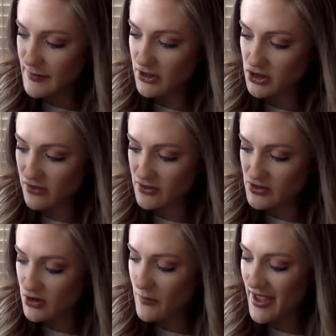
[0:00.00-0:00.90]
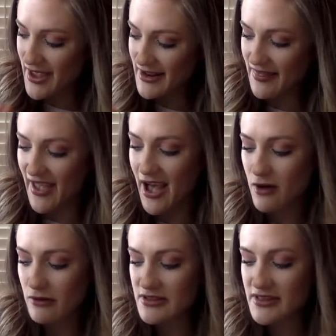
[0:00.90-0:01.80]
picture of the snowman and the
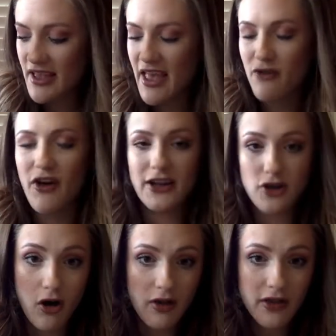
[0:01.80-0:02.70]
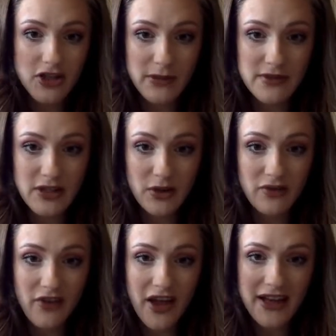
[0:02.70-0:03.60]
house. Find all the shapes that you can
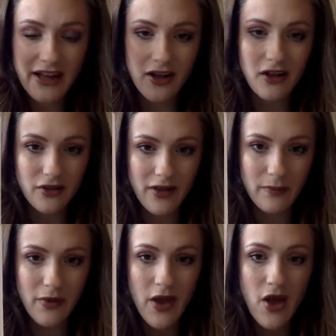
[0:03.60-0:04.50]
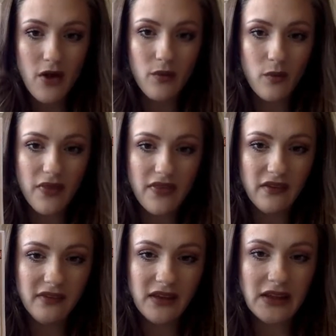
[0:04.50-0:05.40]
find and color them with
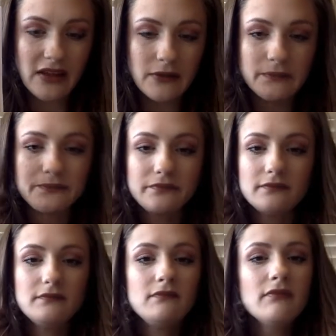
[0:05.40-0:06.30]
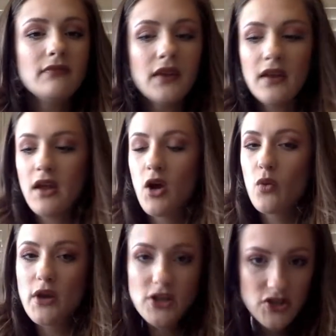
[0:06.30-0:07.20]
this key.
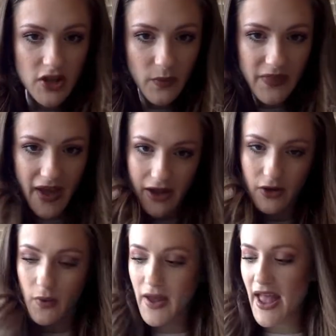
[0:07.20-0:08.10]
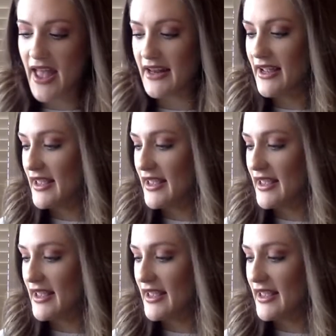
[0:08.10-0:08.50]
When you're done with that, go ahead